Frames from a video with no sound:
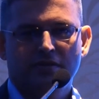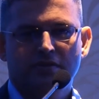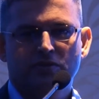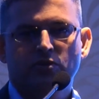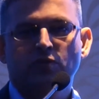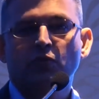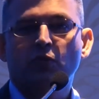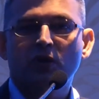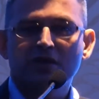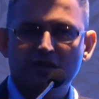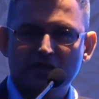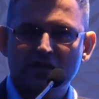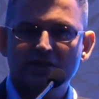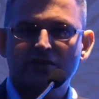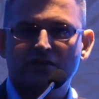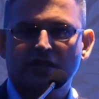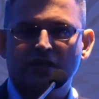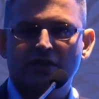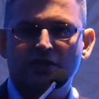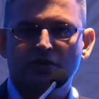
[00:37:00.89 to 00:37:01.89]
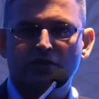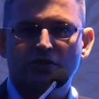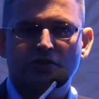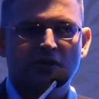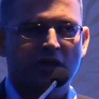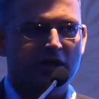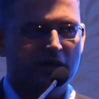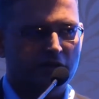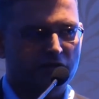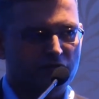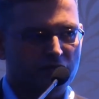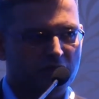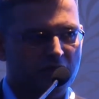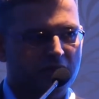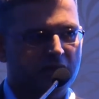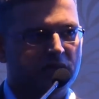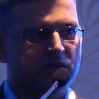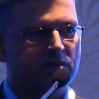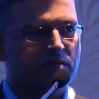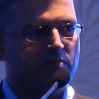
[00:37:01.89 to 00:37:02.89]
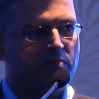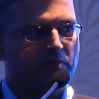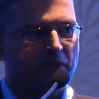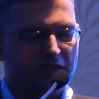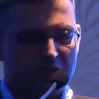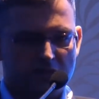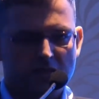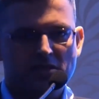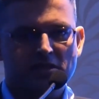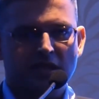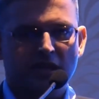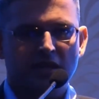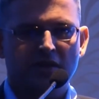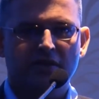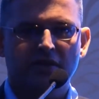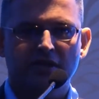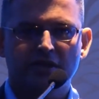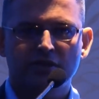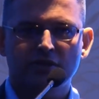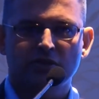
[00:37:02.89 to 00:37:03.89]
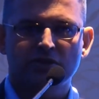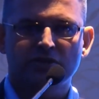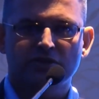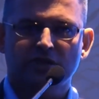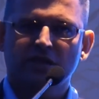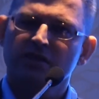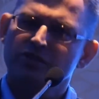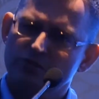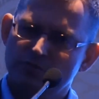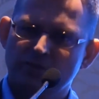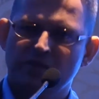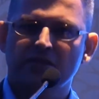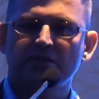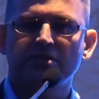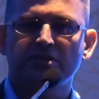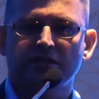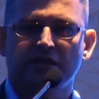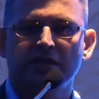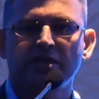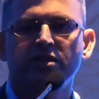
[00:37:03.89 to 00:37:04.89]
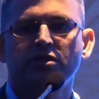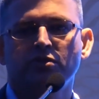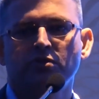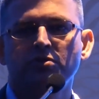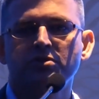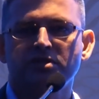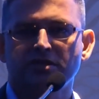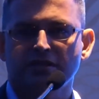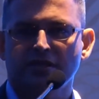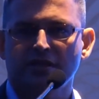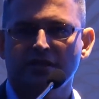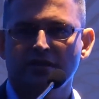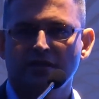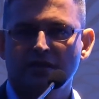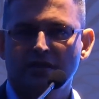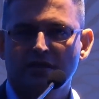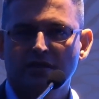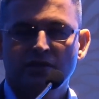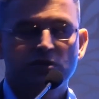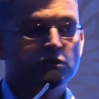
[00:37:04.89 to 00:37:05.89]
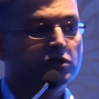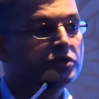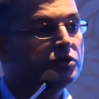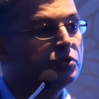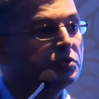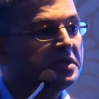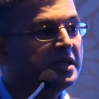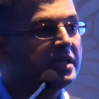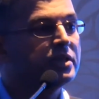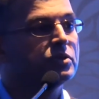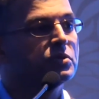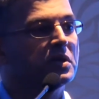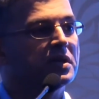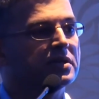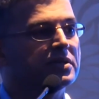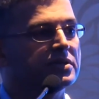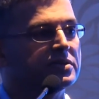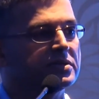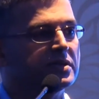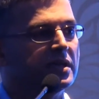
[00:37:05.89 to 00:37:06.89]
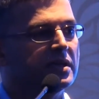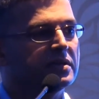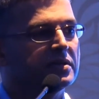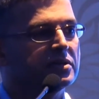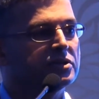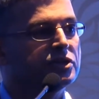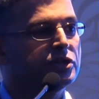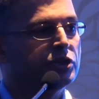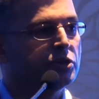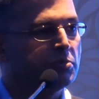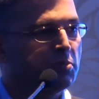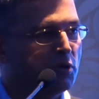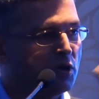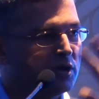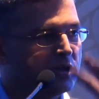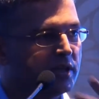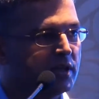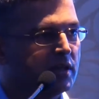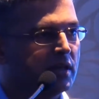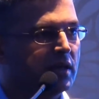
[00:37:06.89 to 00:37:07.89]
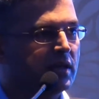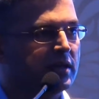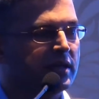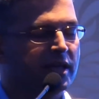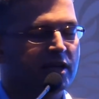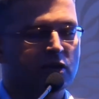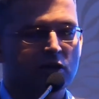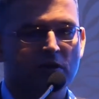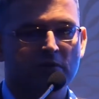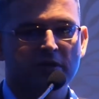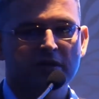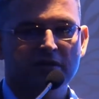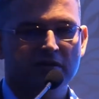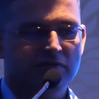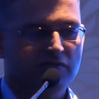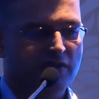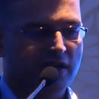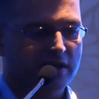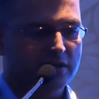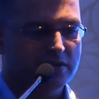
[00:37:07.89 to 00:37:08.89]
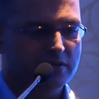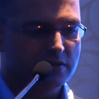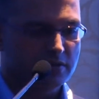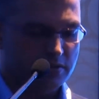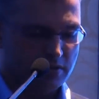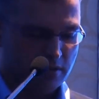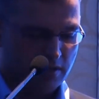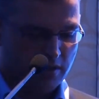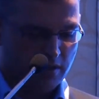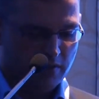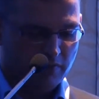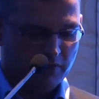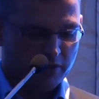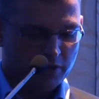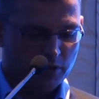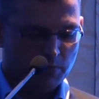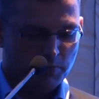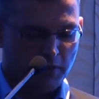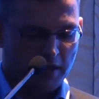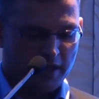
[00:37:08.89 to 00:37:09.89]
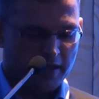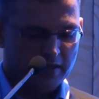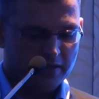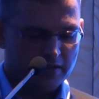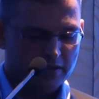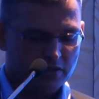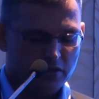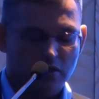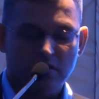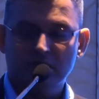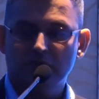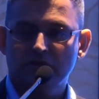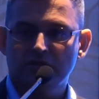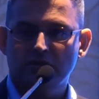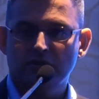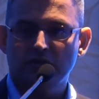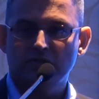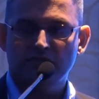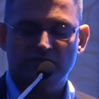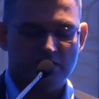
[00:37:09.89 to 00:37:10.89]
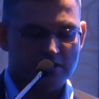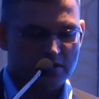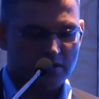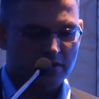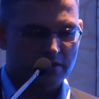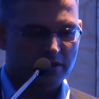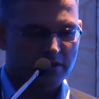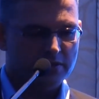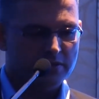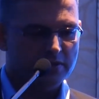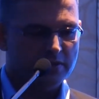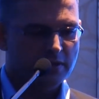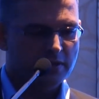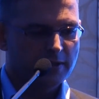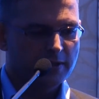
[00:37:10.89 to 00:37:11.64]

So what else can you do? Like if you get a better salary in your state, you better stay in your own state. So you need to understand the geopolitical and economic factors when you plan your facilities.